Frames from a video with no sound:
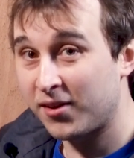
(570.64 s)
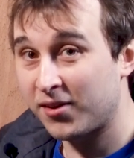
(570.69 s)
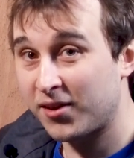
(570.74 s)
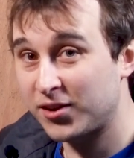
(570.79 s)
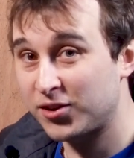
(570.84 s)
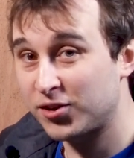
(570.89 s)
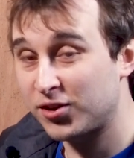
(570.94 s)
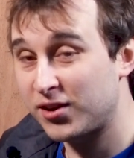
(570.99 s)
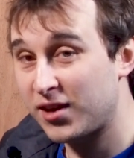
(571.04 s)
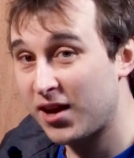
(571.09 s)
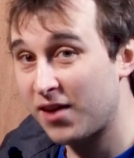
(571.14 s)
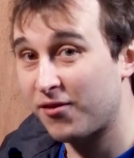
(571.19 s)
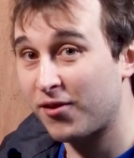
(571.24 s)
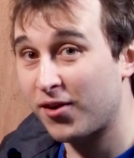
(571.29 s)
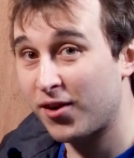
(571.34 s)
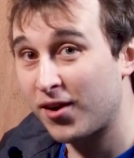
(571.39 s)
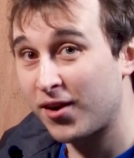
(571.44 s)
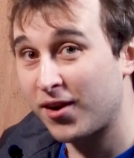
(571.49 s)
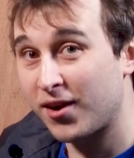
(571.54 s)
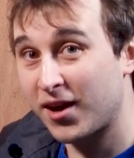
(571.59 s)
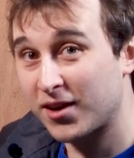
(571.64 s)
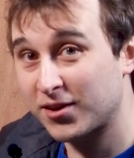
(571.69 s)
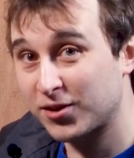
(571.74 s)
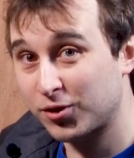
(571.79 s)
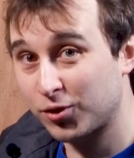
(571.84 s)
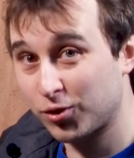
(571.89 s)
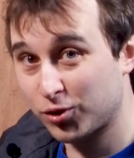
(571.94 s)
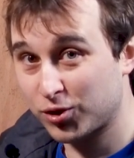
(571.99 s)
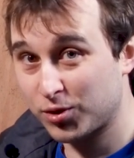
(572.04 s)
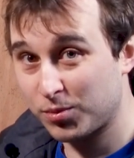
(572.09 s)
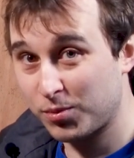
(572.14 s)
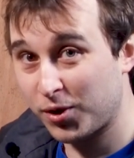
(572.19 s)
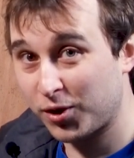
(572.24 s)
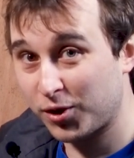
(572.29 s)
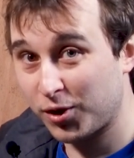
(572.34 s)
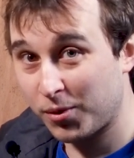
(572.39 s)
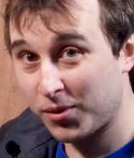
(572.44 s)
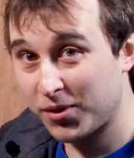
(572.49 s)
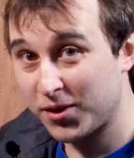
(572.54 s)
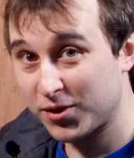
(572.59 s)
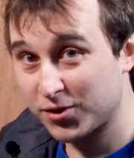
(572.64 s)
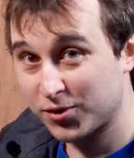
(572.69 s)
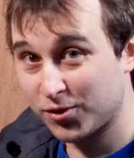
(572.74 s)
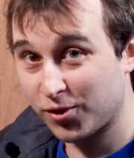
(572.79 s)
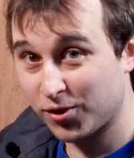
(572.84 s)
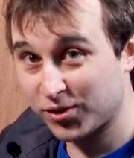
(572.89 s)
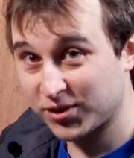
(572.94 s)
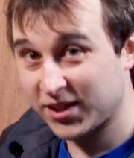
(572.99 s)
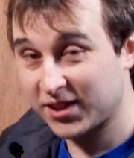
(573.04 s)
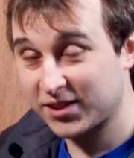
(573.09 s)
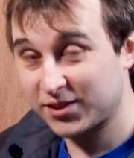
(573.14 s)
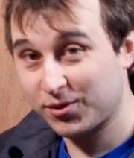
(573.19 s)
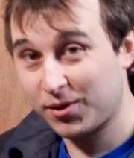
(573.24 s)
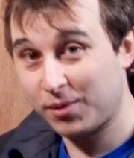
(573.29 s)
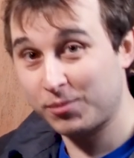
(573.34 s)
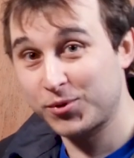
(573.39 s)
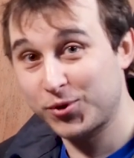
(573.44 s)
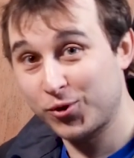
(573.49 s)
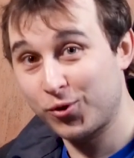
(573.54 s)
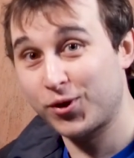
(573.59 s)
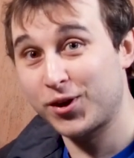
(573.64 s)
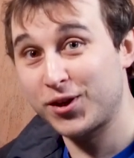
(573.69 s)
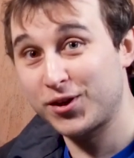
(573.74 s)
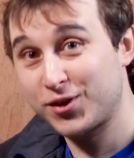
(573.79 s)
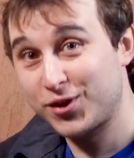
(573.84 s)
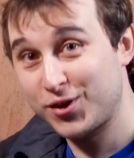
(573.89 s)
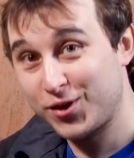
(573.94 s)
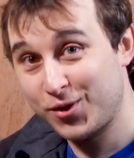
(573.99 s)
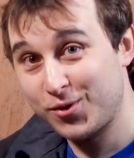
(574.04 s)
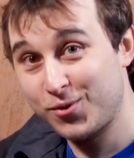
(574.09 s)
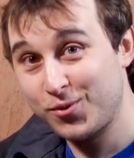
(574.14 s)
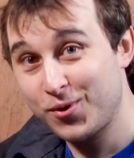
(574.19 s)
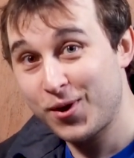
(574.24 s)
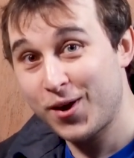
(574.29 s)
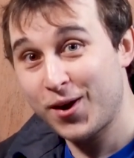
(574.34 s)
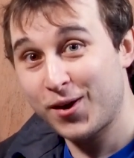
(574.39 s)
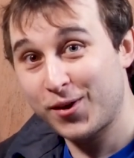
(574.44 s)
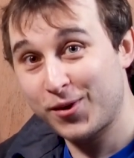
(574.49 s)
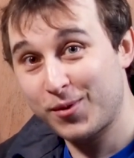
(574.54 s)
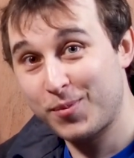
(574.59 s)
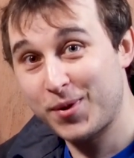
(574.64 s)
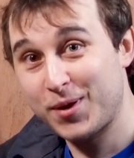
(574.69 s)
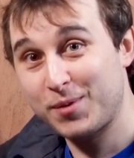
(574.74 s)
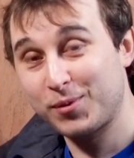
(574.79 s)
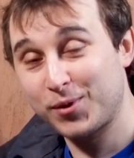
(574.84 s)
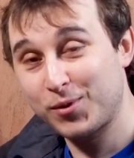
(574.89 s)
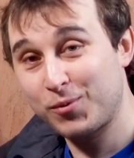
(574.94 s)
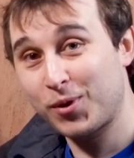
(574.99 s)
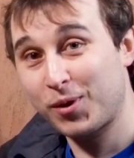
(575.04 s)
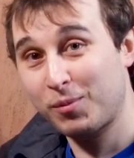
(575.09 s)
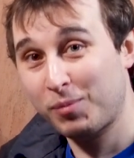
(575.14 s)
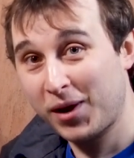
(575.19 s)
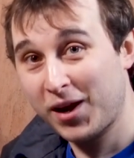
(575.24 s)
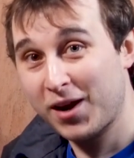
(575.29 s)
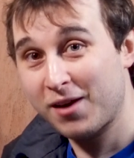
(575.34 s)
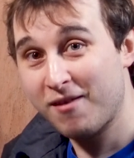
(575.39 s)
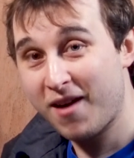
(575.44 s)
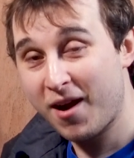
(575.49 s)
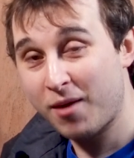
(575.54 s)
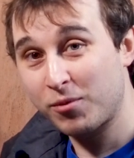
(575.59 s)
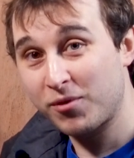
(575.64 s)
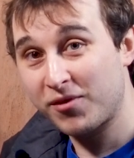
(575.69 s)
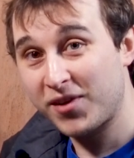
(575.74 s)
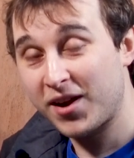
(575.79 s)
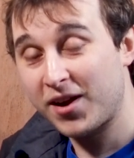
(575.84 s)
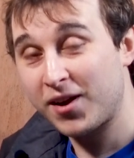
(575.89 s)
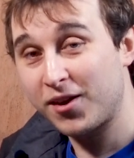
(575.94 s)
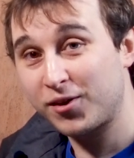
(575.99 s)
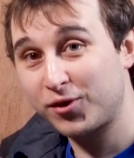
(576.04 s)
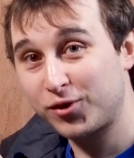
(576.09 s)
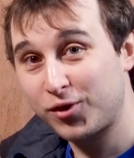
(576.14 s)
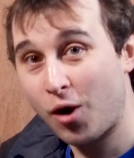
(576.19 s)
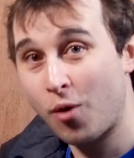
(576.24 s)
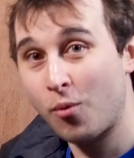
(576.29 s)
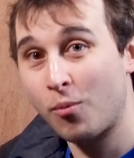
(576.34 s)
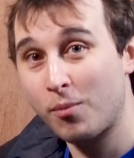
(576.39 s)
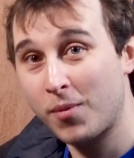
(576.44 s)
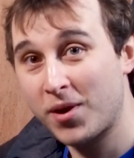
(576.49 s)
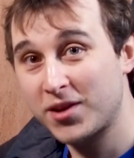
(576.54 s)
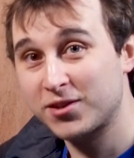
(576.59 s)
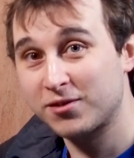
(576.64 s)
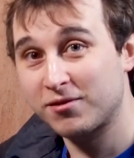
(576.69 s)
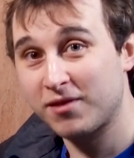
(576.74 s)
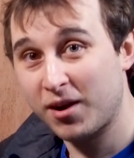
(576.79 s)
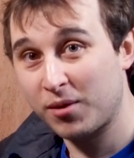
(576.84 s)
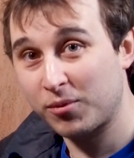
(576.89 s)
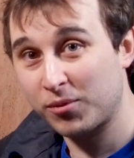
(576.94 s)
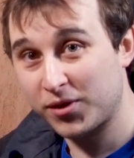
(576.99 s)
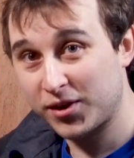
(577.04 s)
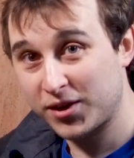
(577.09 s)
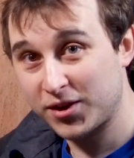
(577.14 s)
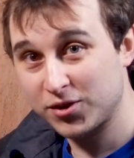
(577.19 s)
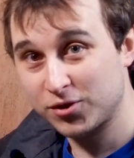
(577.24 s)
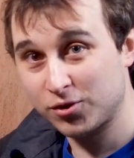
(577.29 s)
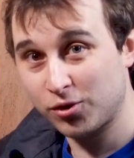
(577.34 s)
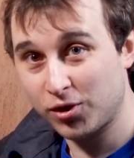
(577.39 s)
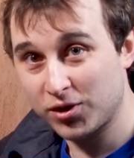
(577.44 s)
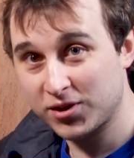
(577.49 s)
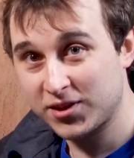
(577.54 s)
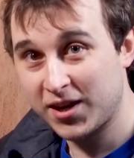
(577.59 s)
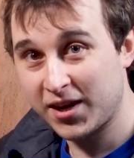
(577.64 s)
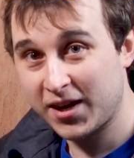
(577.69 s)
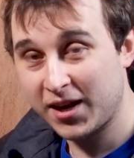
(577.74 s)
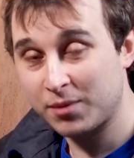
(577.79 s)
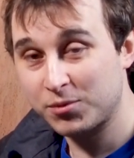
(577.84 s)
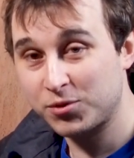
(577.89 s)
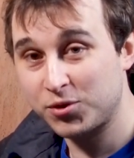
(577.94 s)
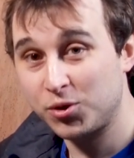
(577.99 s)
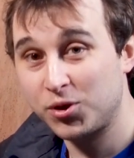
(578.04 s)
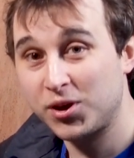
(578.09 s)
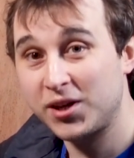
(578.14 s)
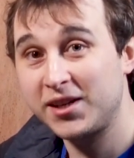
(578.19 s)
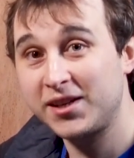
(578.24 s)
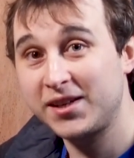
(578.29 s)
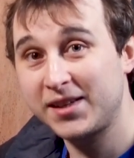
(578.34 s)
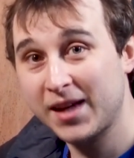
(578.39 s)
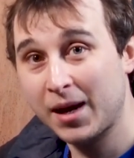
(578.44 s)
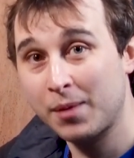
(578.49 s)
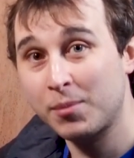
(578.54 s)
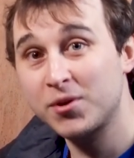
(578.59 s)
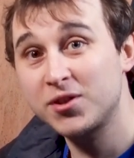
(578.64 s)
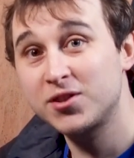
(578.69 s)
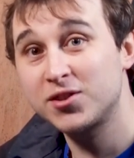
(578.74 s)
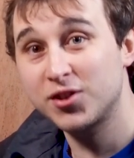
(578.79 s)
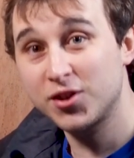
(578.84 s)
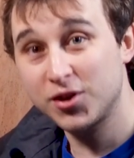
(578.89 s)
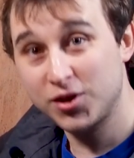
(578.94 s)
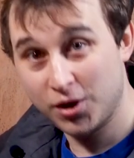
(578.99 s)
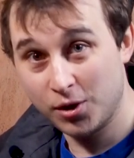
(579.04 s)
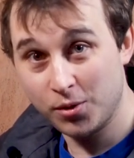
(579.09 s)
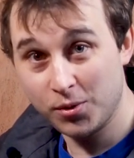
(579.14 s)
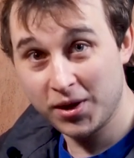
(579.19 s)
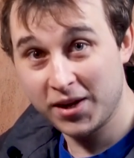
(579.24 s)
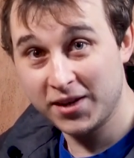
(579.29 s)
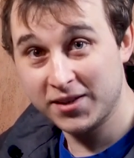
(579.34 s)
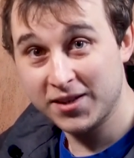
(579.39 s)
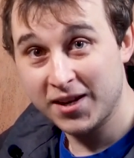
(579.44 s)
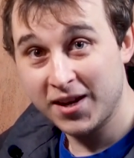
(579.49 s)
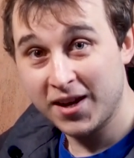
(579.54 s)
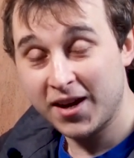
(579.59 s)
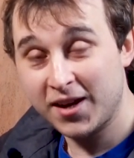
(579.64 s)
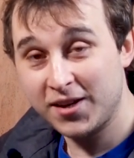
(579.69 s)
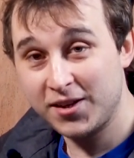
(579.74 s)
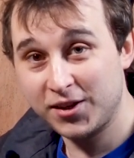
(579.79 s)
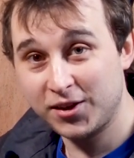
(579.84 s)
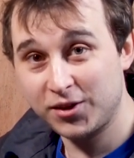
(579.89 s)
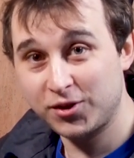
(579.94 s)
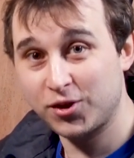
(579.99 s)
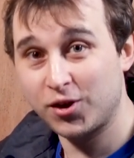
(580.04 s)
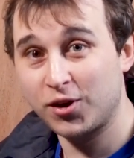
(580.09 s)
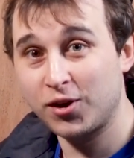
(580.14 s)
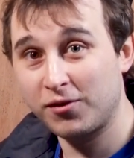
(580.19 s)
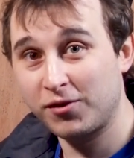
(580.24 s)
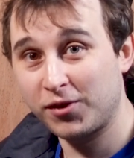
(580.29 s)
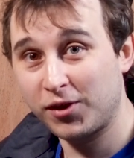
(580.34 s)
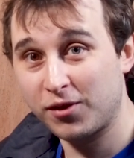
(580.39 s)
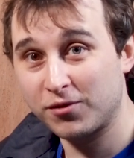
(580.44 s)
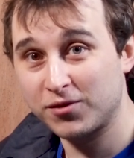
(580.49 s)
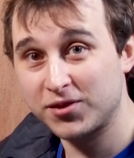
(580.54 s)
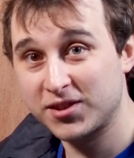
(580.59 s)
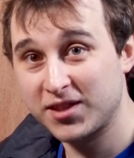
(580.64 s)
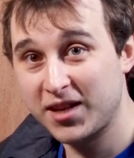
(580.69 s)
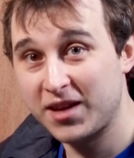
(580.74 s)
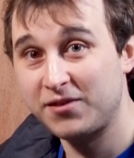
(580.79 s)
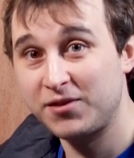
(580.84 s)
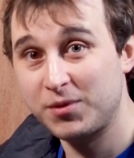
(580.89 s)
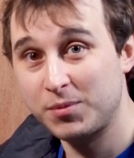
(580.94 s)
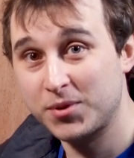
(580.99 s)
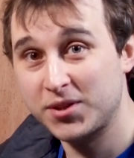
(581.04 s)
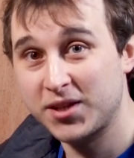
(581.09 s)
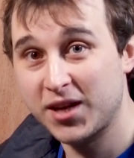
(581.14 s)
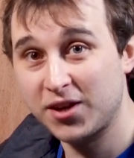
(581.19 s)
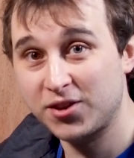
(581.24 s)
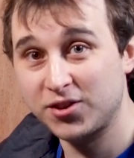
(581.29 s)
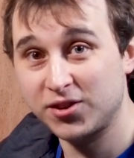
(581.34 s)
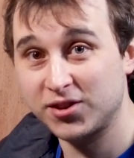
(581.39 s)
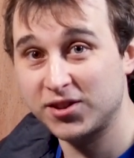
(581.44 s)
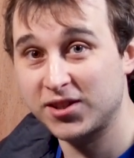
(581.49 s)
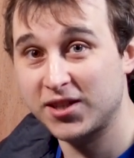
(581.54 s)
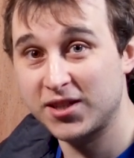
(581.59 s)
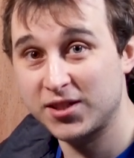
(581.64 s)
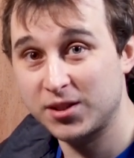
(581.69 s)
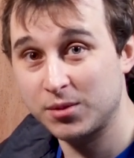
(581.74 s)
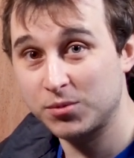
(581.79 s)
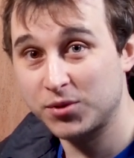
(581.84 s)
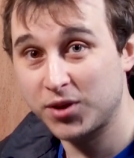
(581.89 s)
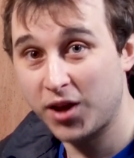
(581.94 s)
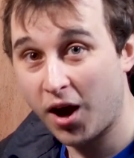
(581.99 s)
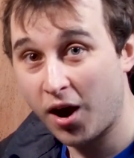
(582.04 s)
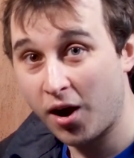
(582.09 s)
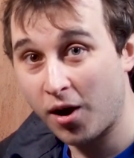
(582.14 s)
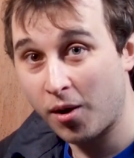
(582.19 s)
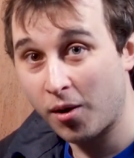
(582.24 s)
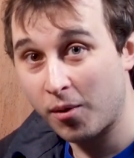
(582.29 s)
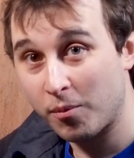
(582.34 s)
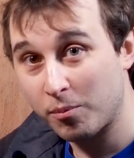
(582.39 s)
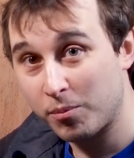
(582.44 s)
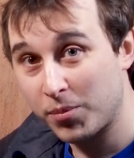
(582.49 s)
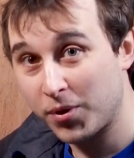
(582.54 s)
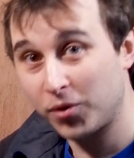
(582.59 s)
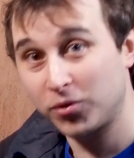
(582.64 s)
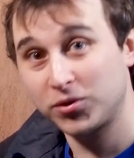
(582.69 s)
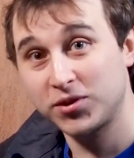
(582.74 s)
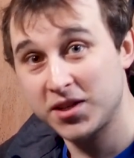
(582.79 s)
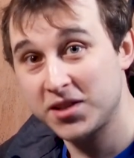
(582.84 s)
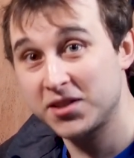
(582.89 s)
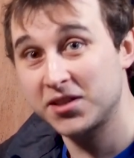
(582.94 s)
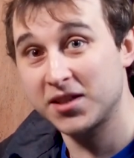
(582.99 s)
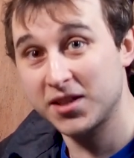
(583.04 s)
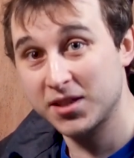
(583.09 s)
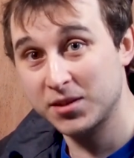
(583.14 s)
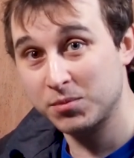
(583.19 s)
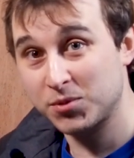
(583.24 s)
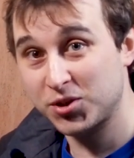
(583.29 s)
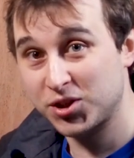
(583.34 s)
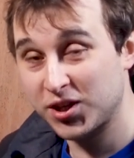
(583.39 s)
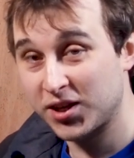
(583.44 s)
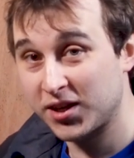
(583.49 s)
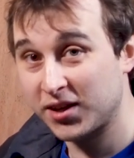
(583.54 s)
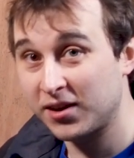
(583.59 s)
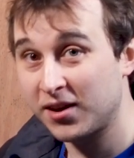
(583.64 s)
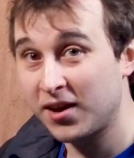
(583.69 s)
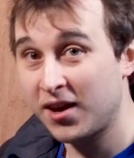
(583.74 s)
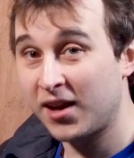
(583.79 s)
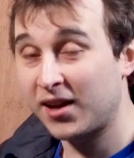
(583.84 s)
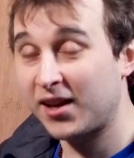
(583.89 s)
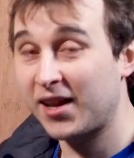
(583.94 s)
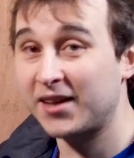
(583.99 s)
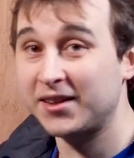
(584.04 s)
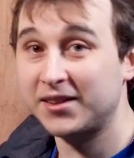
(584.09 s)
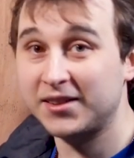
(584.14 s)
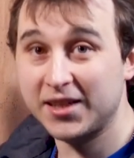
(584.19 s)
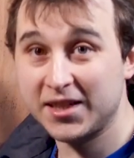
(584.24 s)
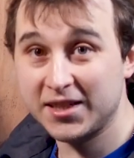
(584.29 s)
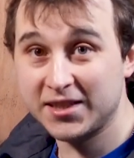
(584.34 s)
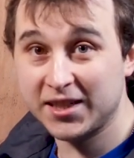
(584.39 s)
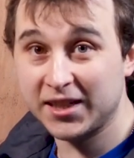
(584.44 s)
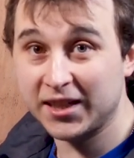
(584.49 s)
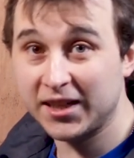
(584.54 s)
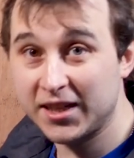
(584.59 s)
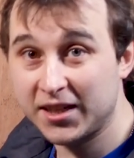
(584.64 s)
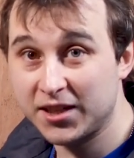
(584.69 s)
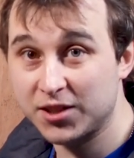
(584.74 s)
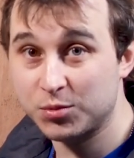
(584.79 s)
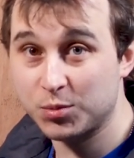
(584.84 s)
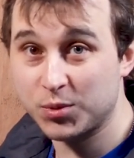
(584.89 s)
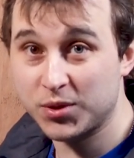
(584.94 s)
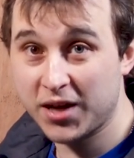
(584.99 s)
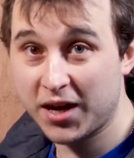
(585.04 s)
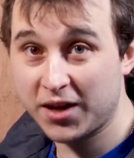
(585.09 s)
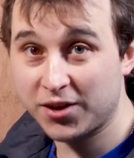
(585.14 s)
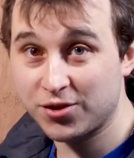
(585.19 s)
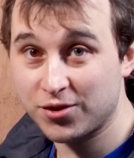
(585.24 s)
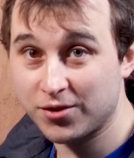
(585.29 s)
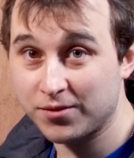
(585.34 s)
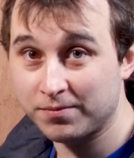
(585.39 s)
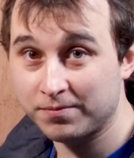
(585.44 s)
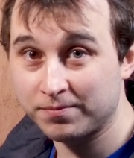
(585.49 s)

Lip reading: They should never, as a customer, go in the installer settings. So I'm talking to you, the people who want to play around with it, don't mess around with the installer side apps, you can damage the unit and you can turn off a lot of safety protection systems that are built into this machine, like DC leakage protection.